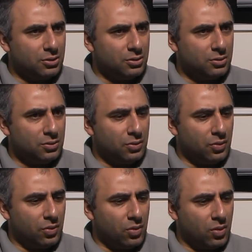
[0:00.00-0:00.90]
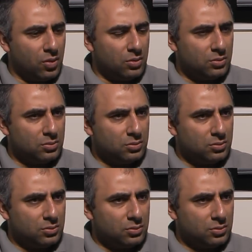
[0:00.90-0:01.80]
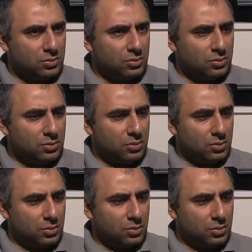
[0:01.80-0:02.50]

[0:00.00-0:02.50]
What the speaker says: (no one is talking)